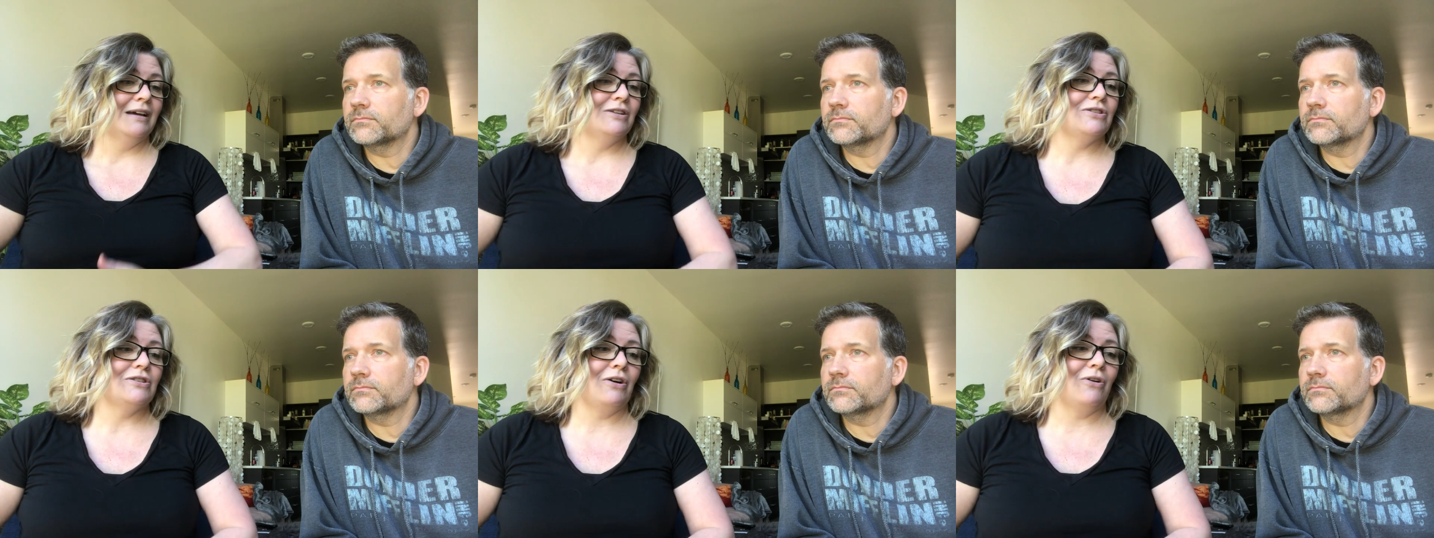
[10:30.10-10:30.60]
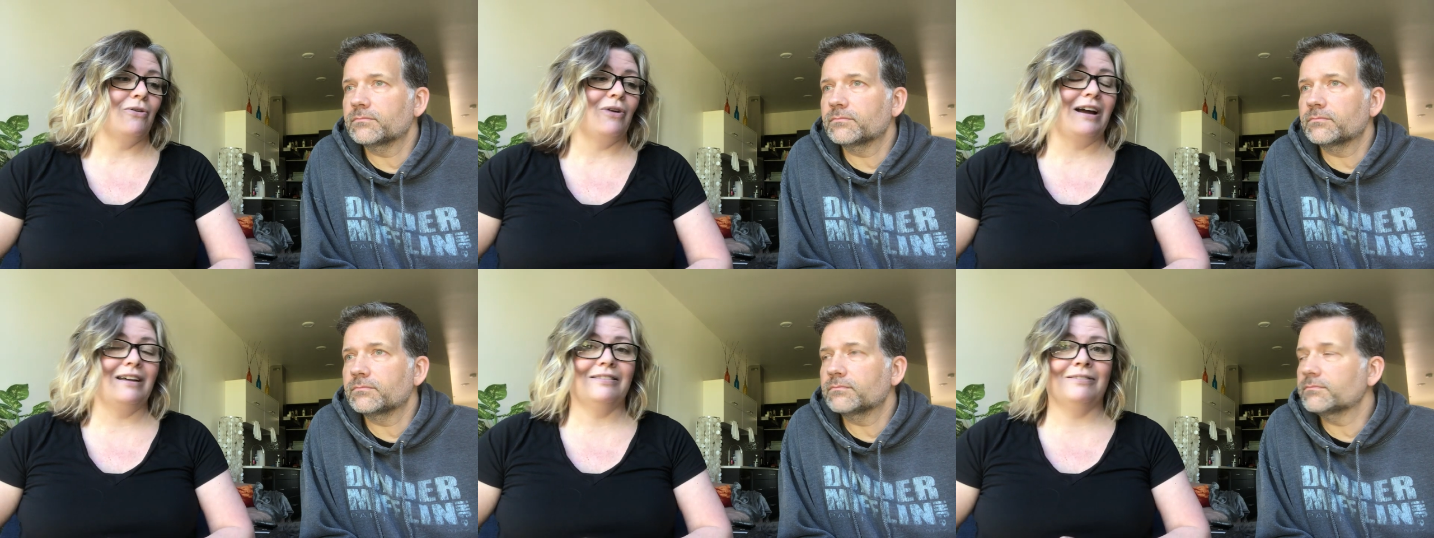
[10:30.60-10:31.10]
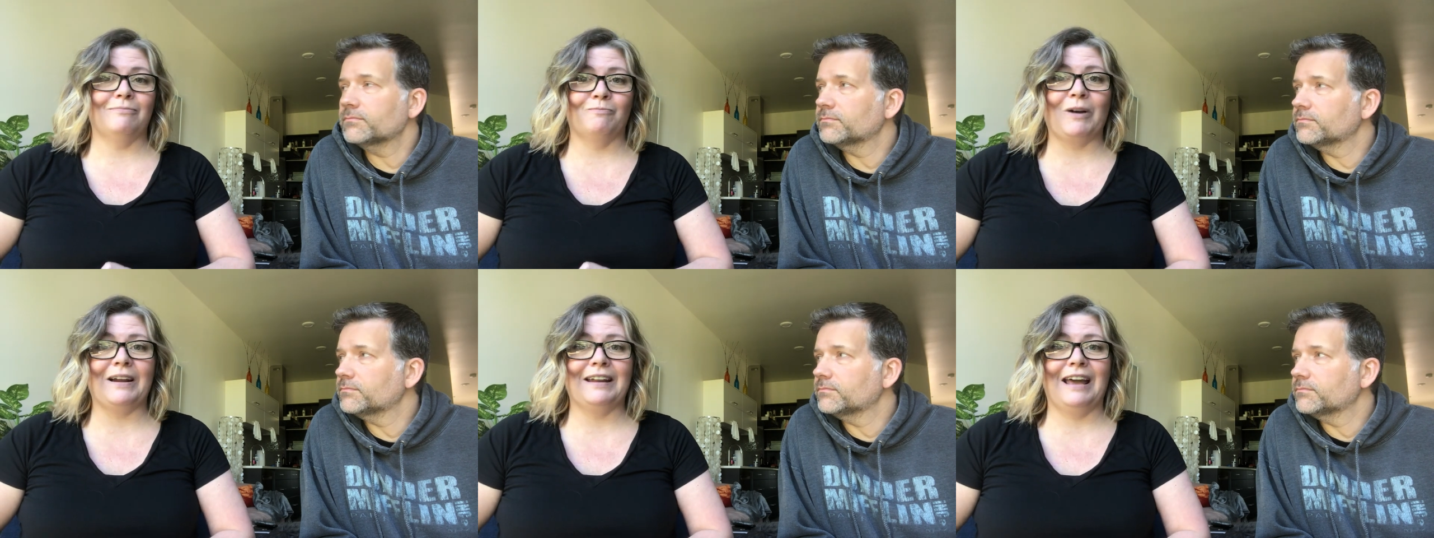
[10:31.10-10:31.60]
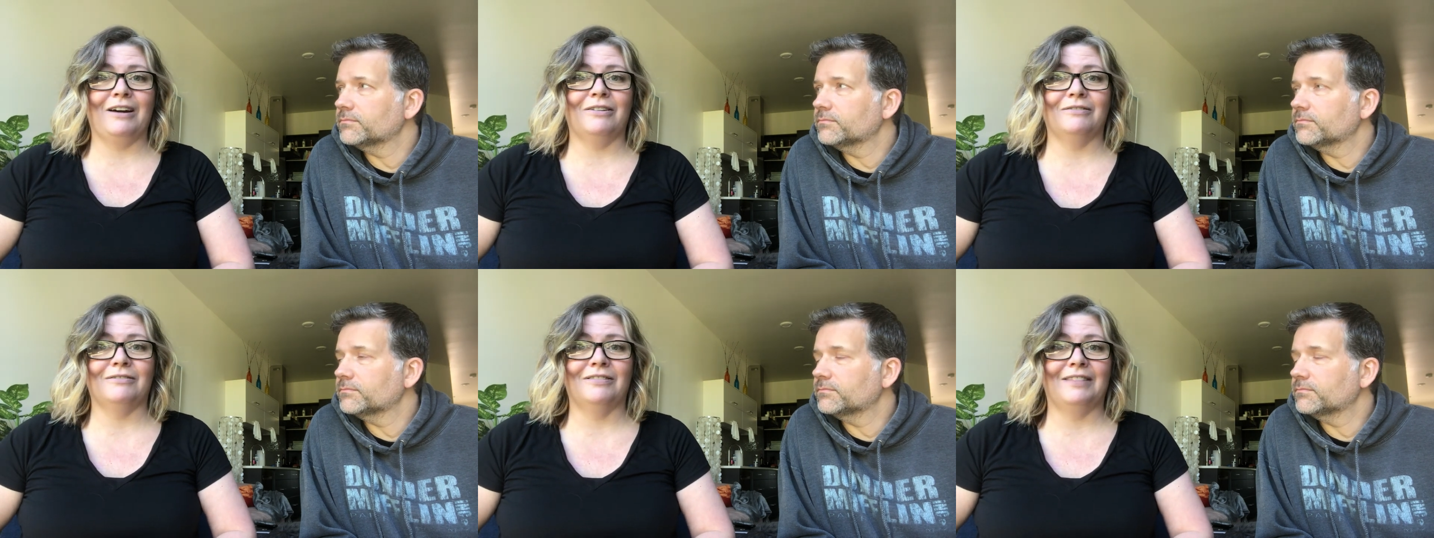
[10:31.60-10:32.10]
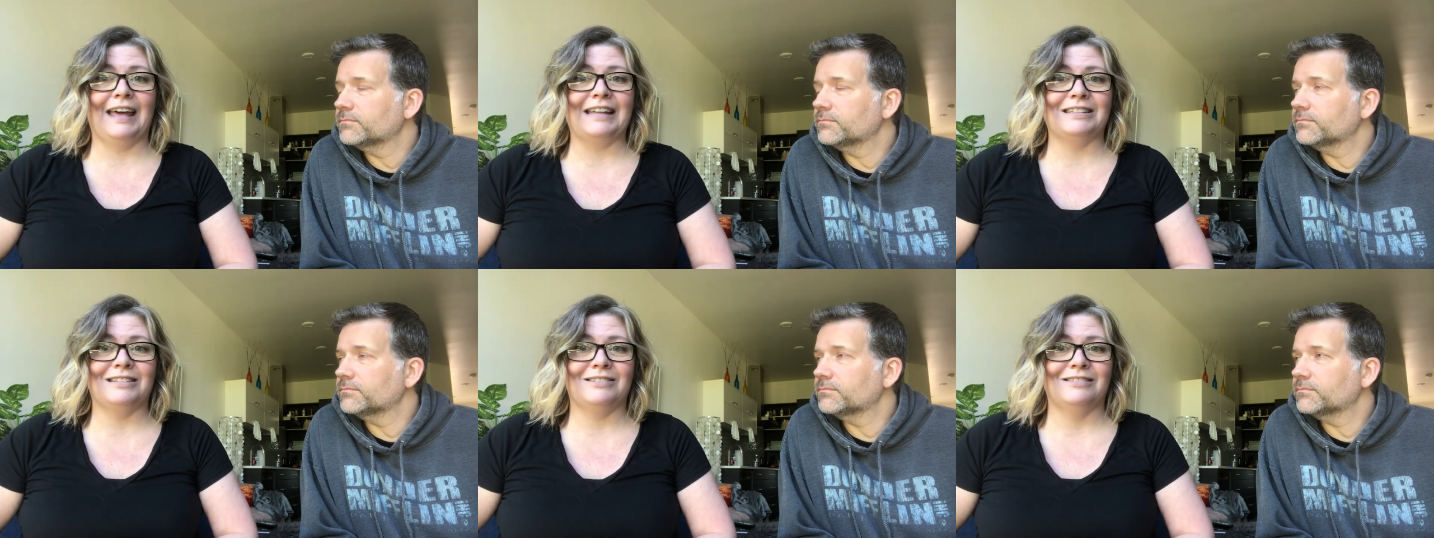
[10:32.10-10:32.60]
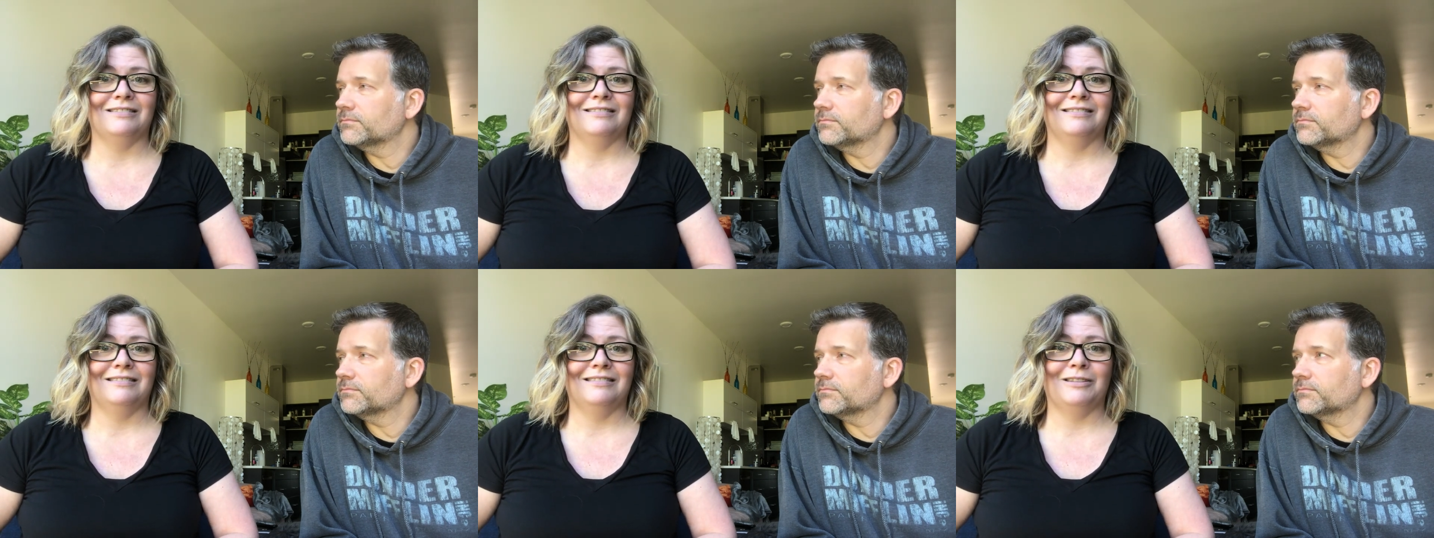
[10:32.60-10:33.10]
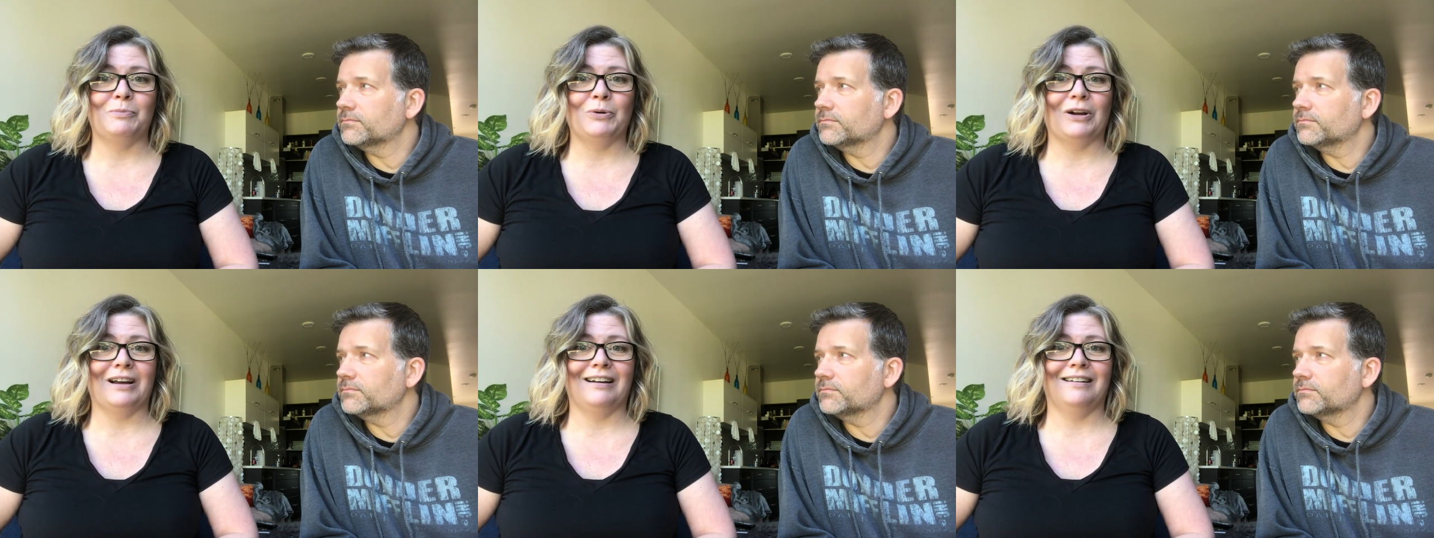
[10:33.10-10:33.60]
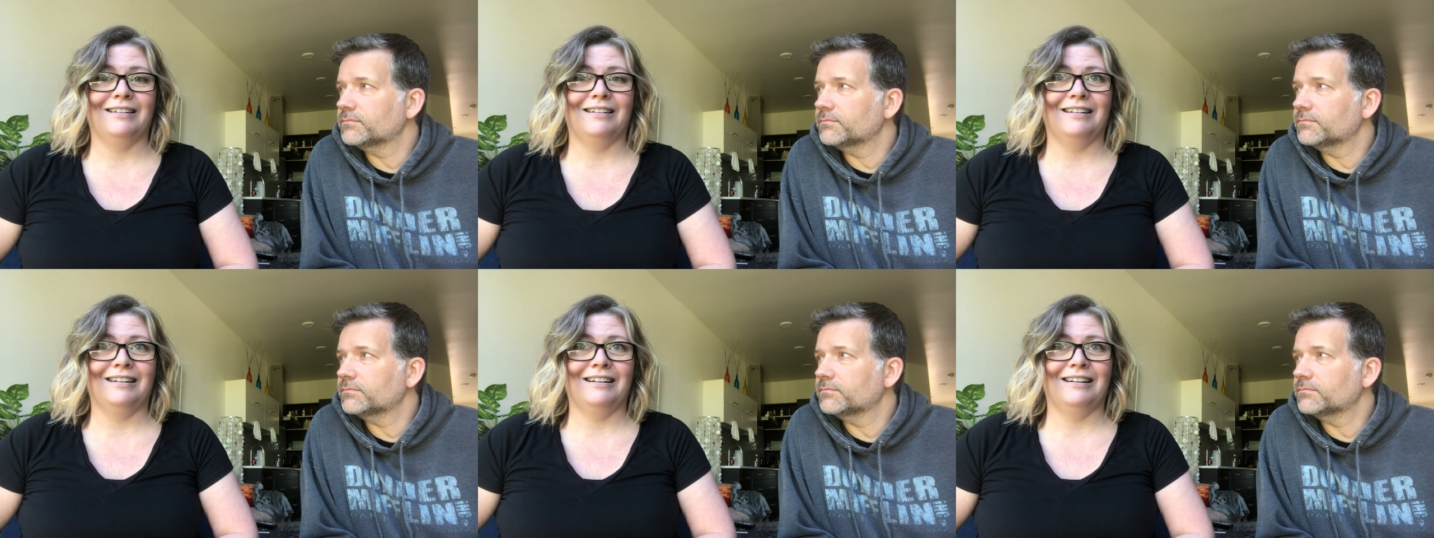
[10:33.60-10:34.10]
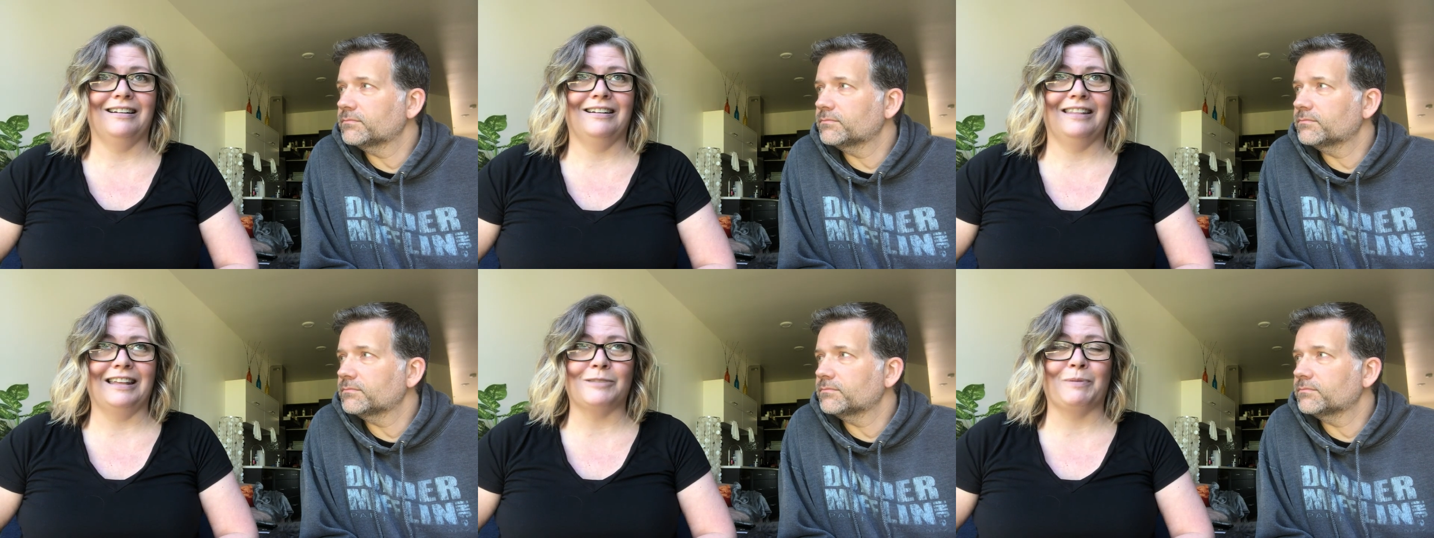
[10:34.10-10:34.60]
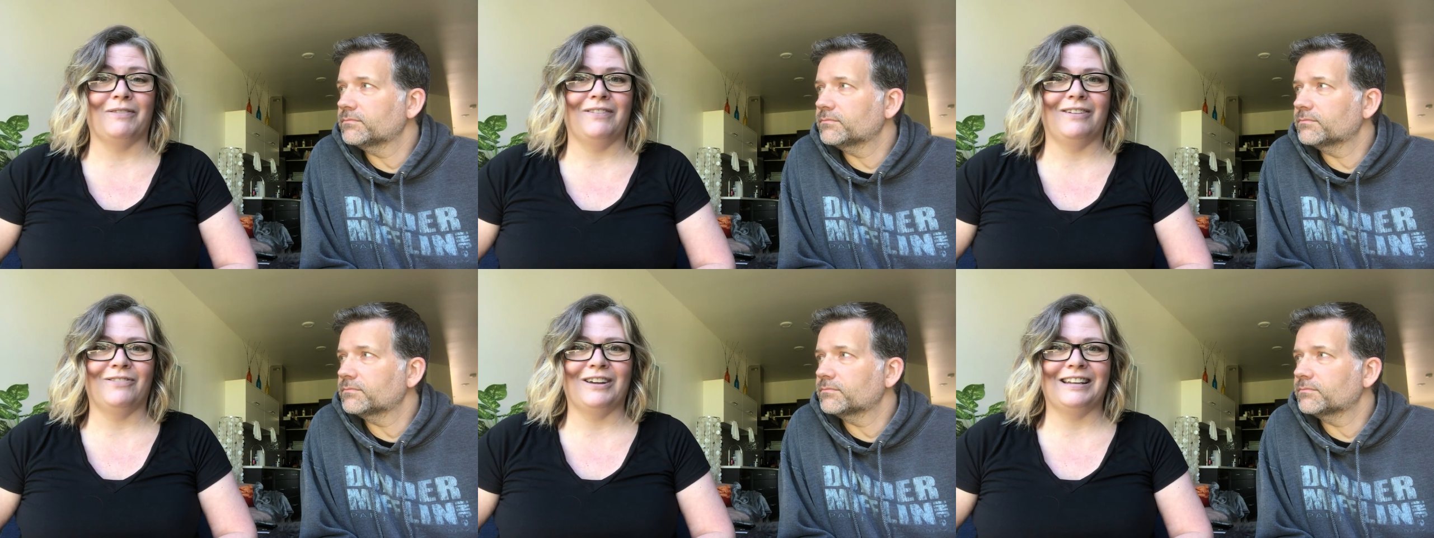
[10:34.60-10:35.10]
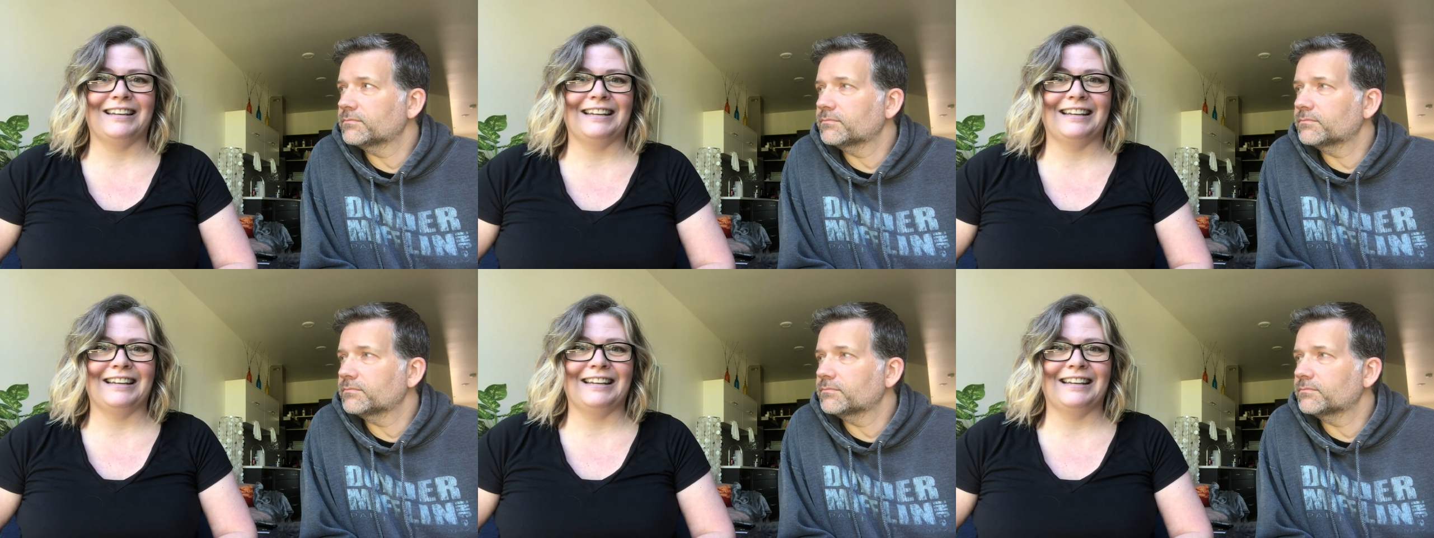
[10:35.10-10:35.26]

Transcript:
Speaker 1: So right now, that's the book that's my favorite